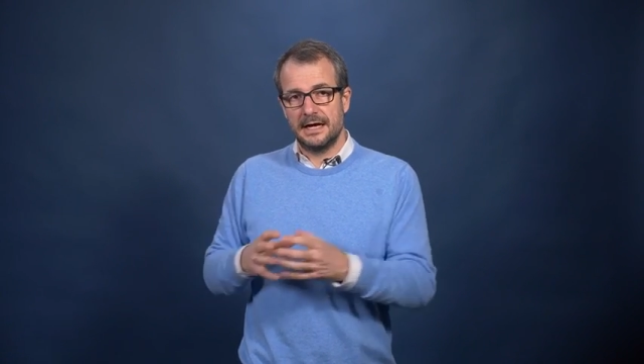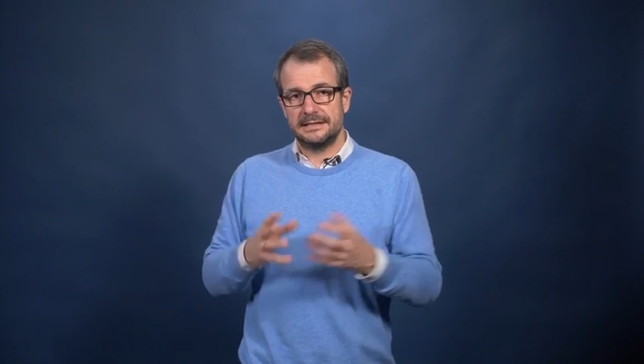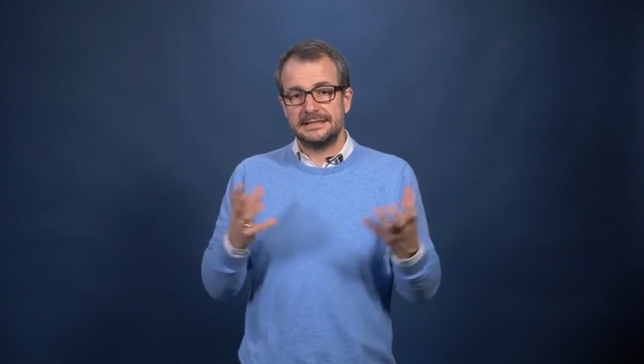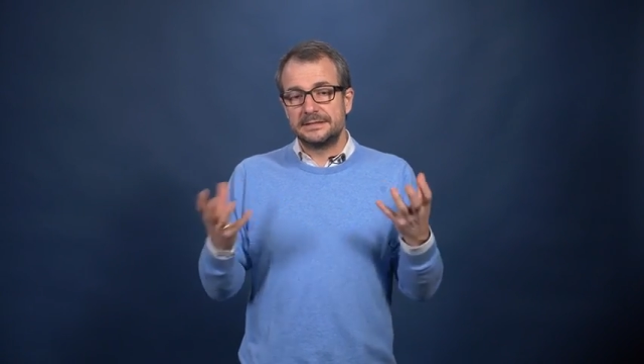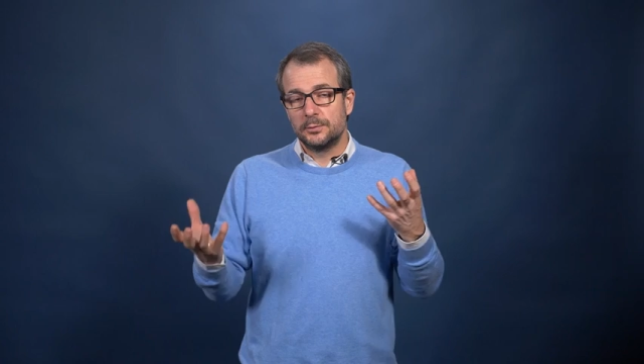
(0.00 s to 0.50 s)

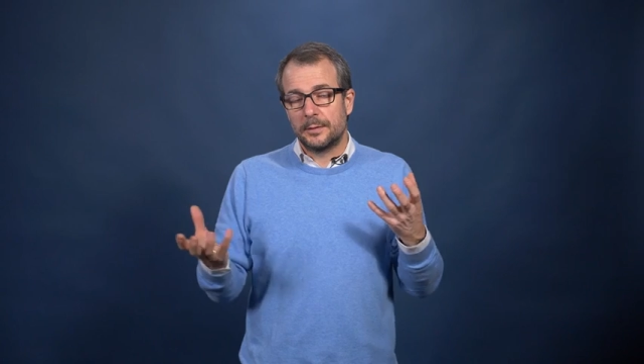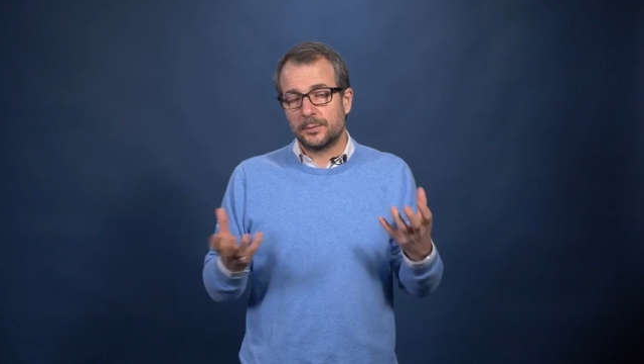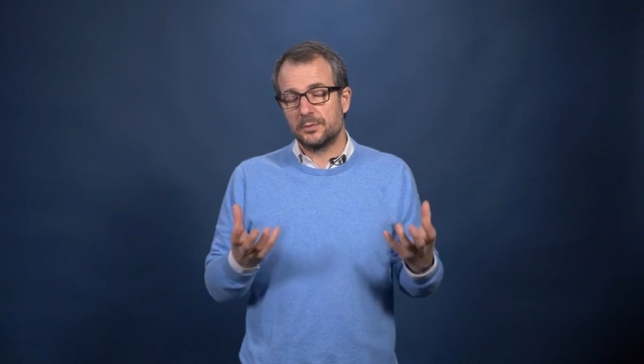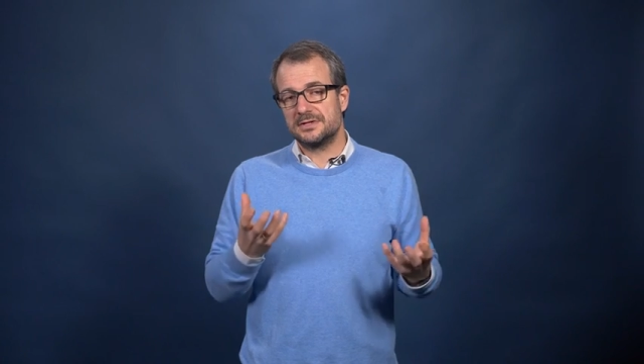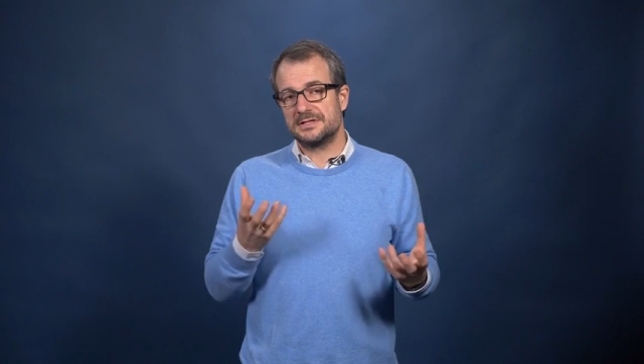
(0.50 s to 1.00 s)
These two
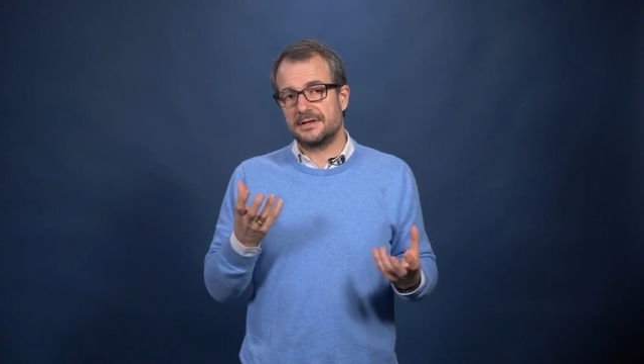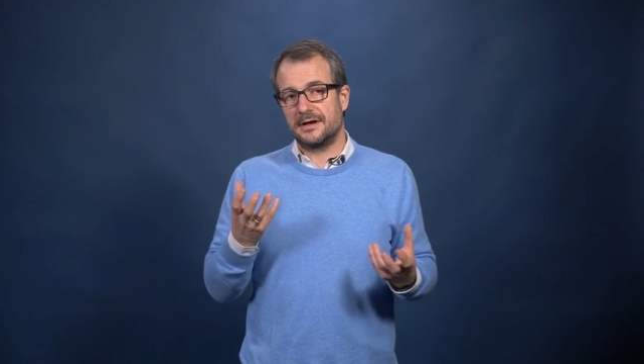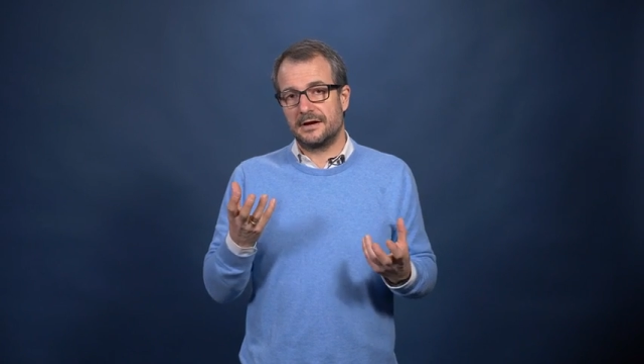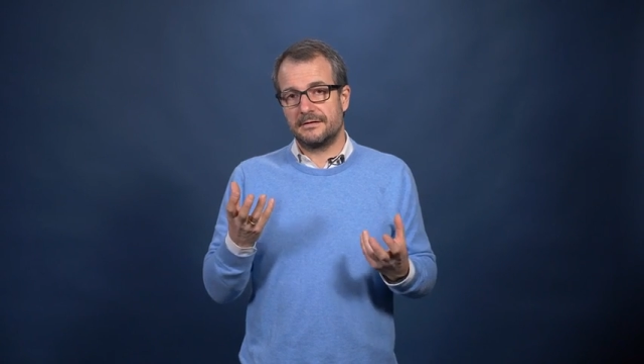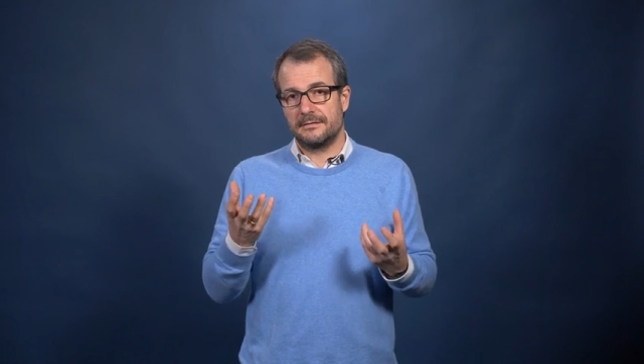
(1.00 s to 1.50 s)
approaches
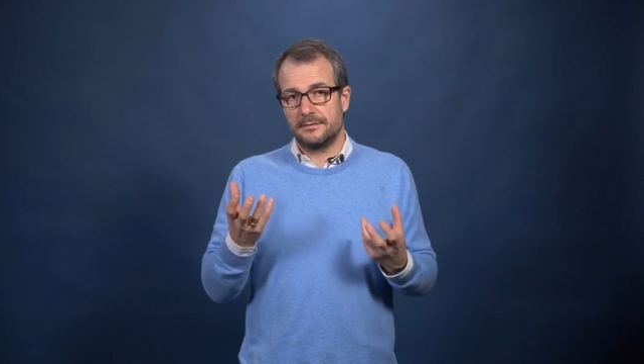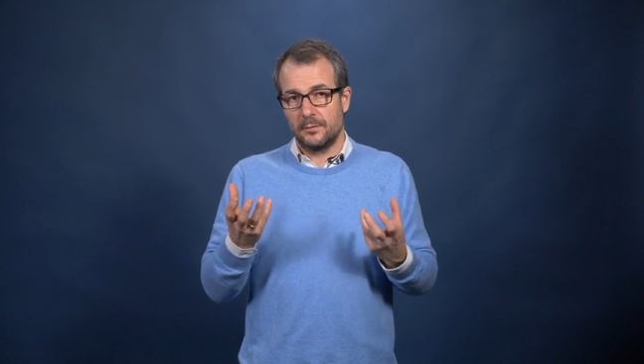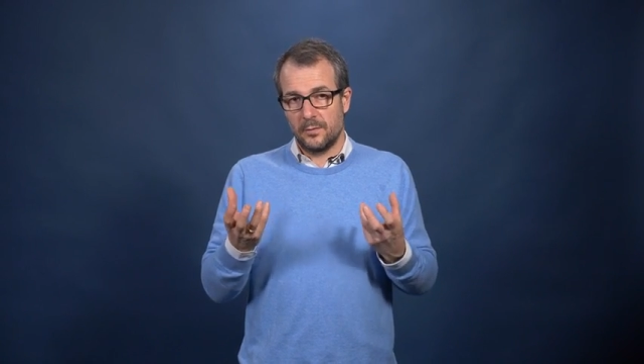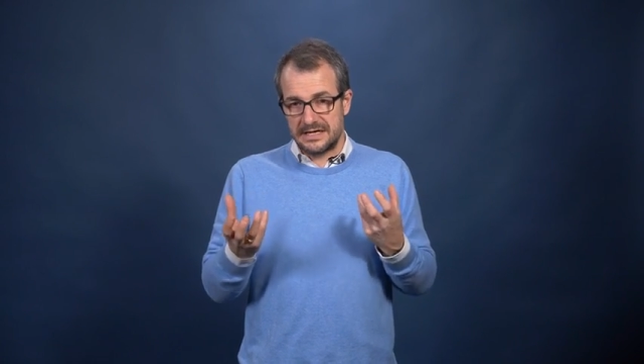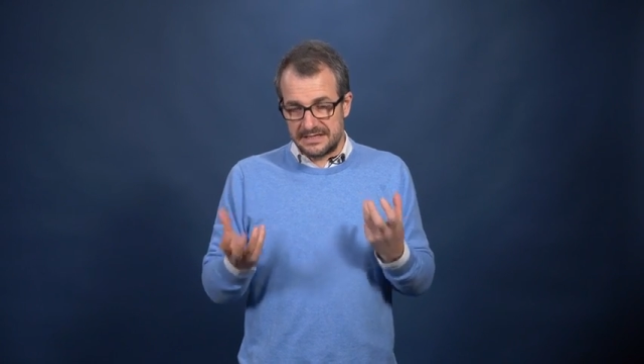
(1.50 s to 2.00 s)
are
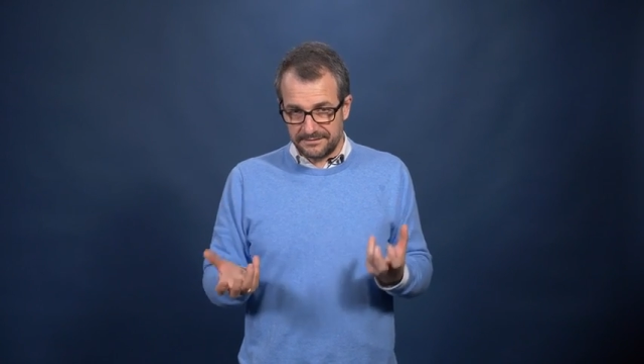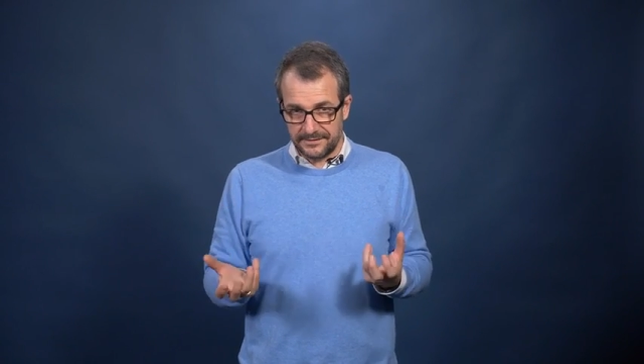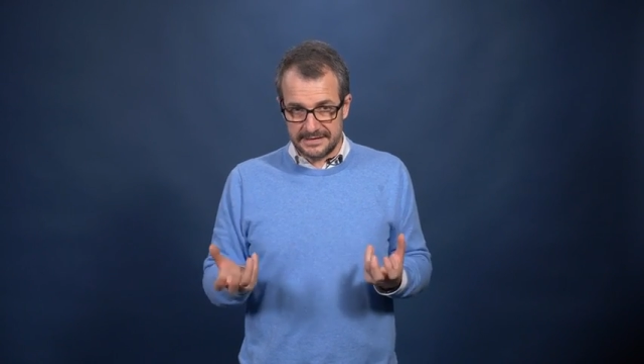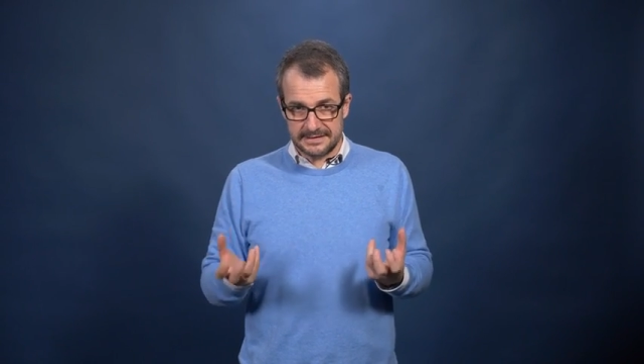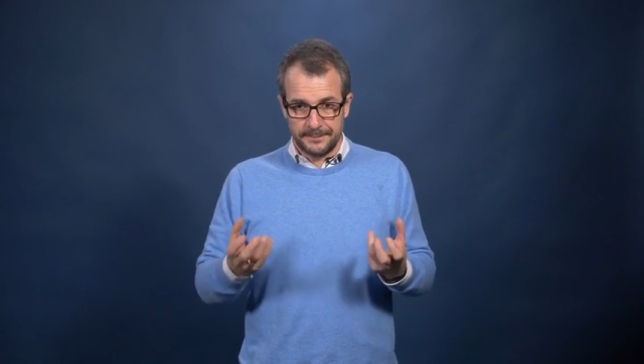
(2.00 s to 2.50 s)
quite
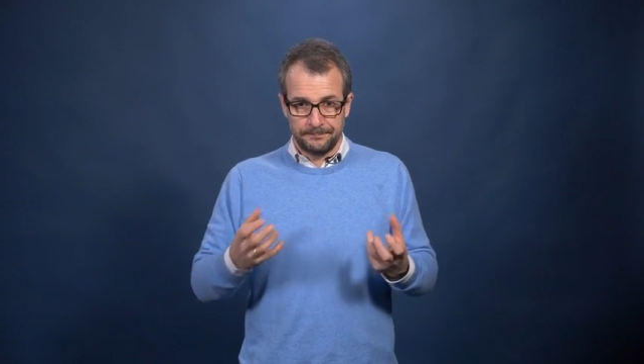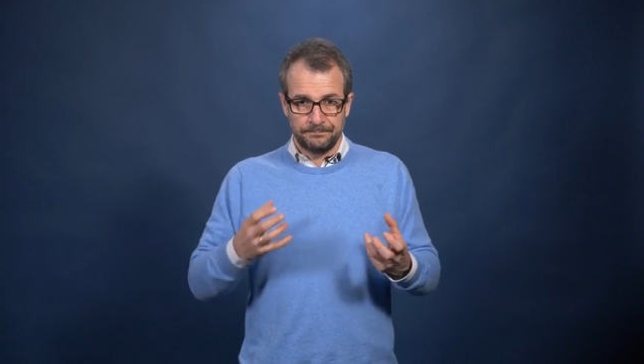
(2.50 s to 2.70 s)
different,